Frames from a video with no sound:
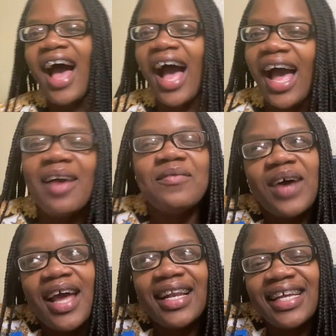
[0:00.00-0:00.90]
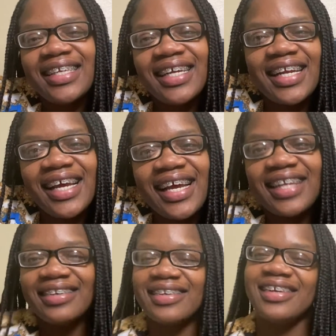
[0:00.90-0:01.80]
I finally did it.
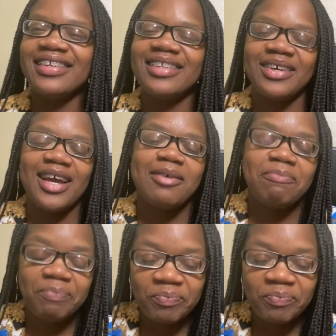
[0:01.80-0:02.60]
So, yeah.